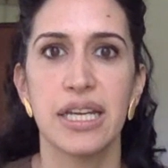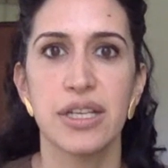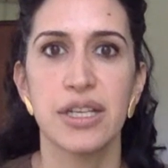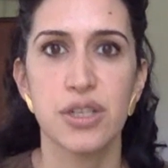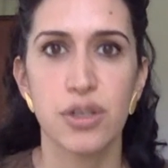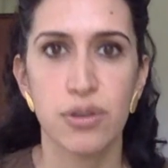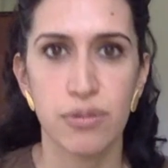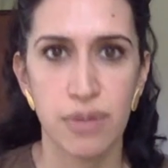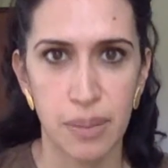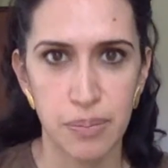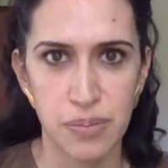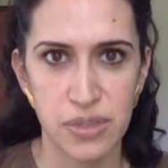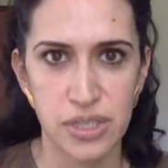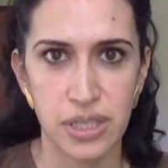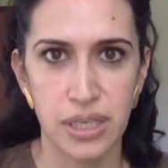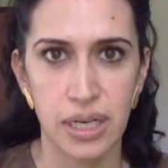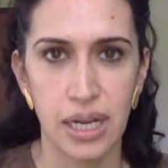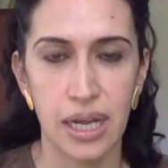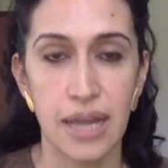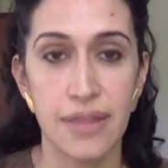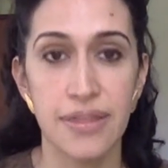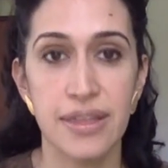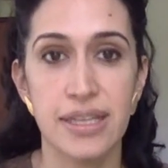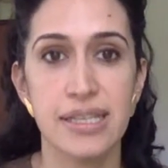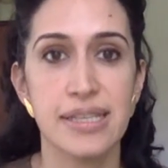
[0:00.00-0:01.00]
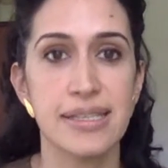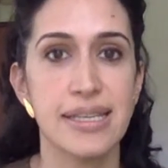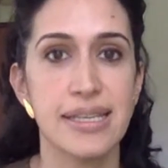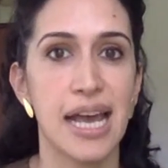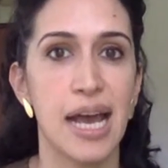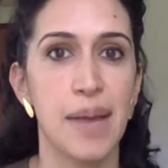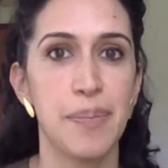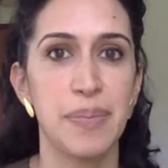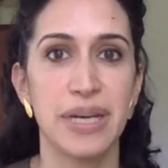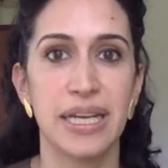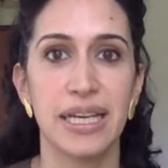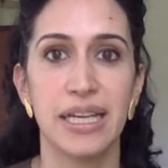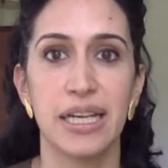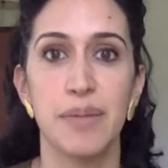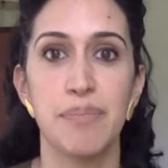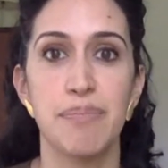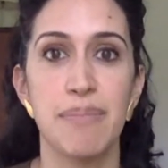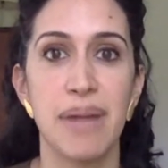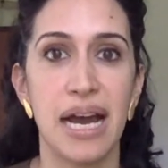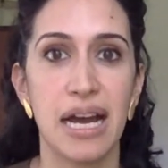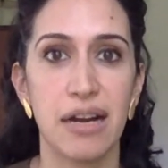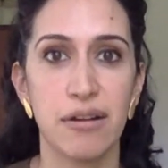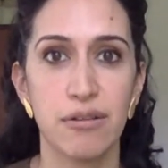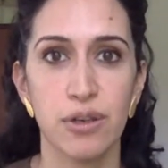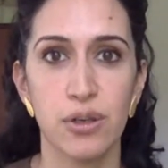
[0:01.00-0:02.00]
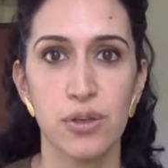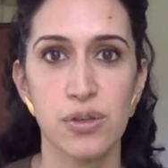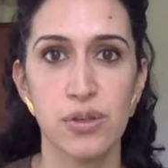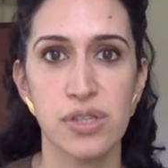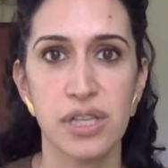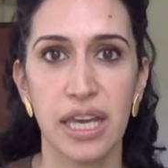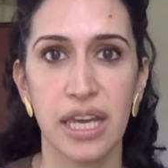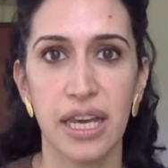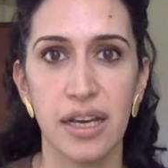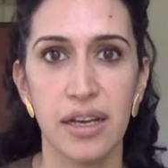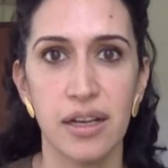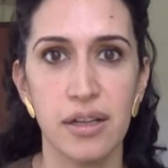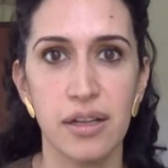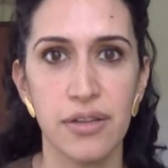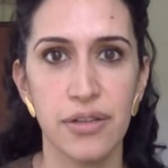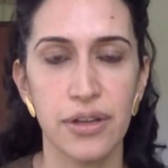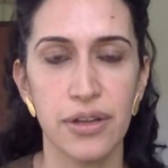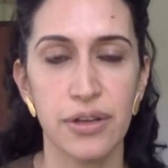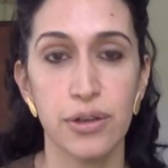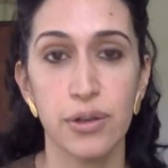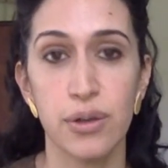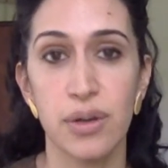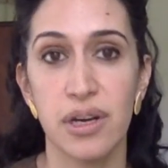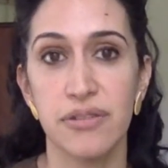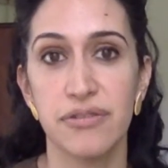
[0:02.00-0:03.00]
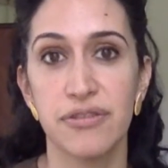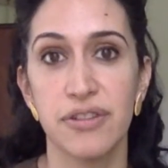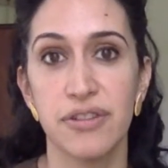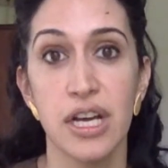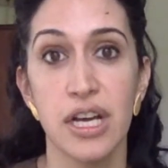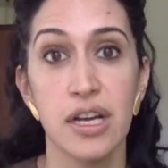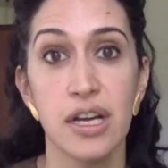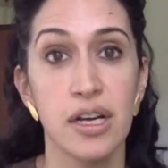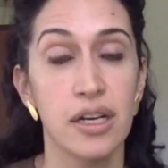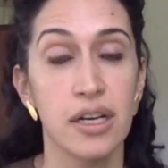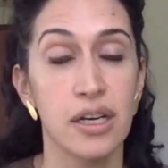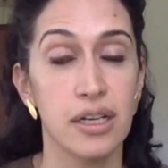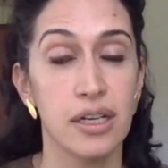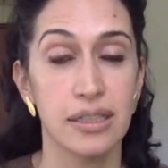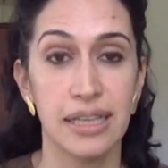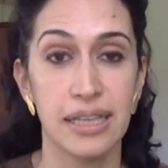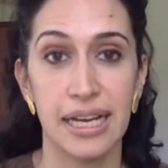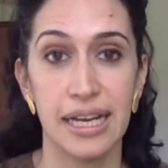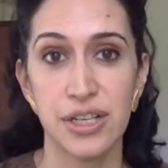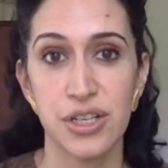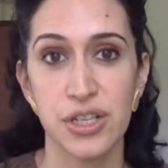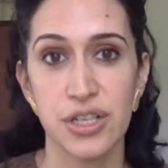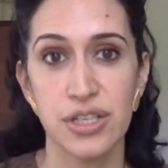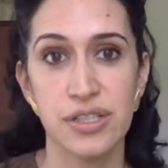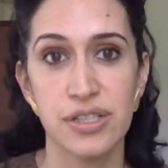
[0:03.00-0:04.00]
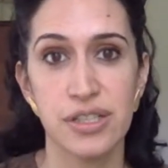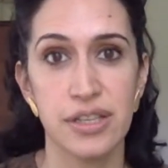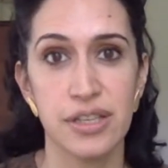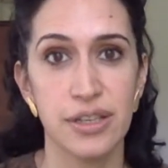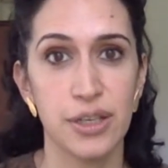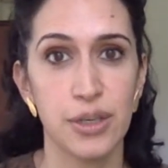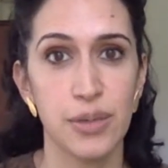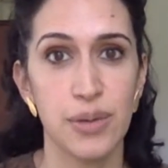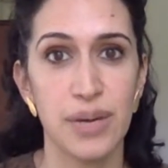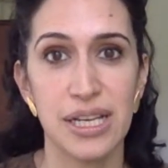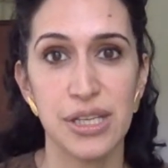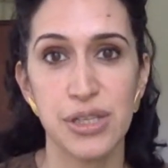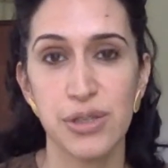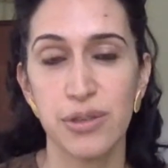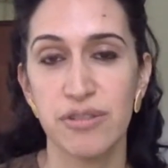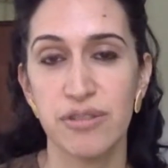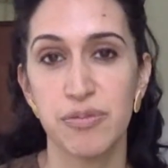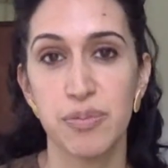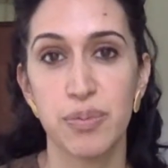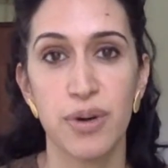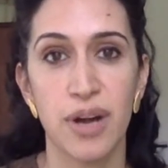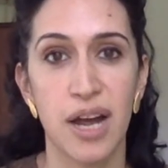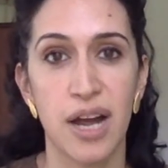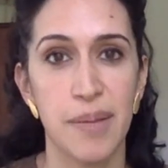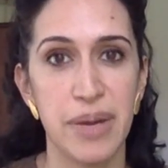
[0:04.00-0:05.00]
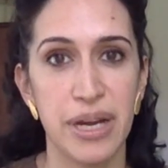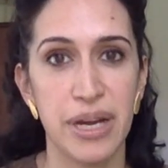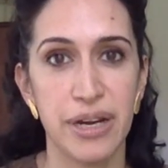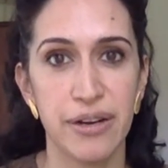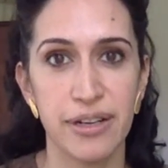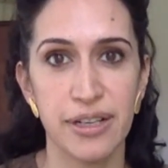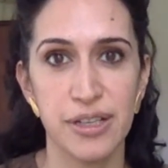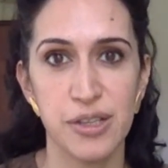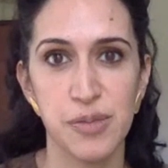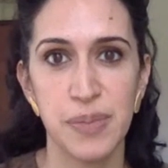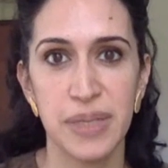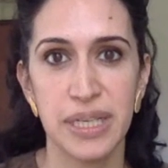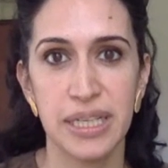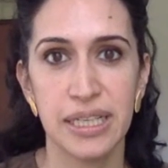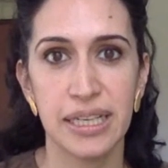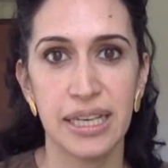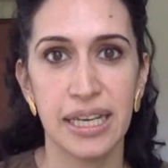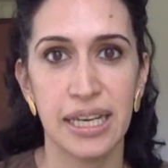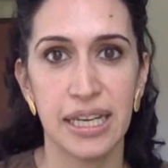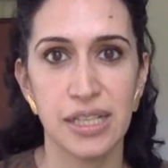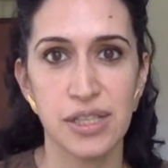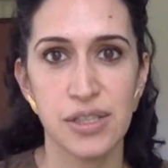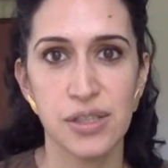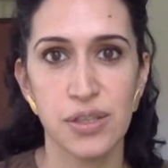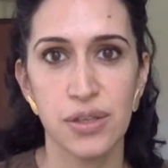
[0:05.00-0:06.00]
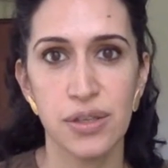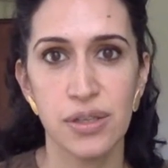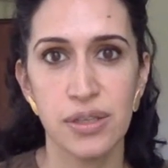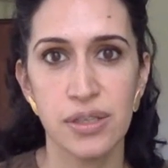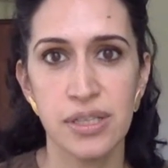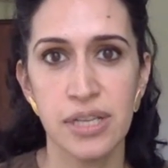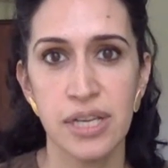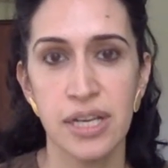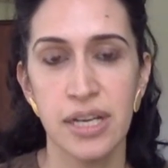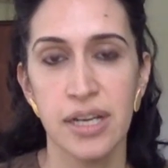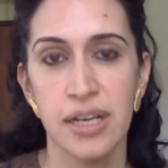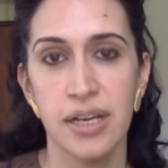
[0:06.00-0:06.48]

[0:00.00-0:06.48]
They're being interrupted. And this is happening in a macro scale, that you have elections in the US, you have primaries being canceled.